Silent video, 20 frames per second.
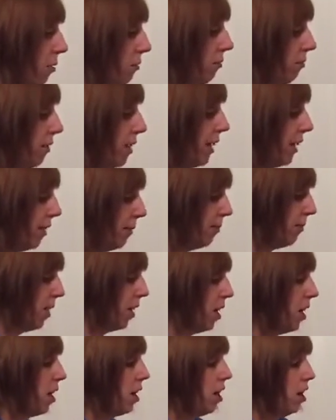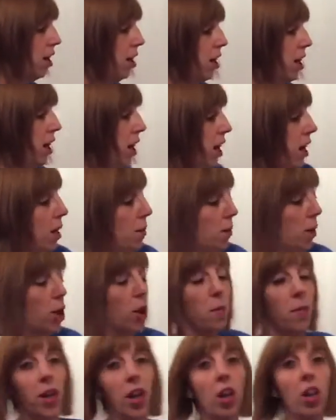oh right,
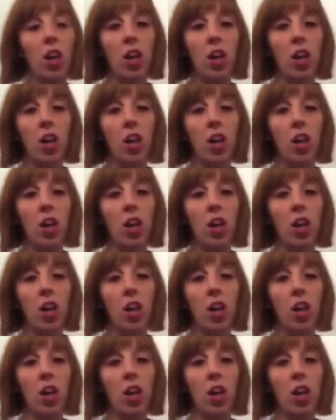becoming a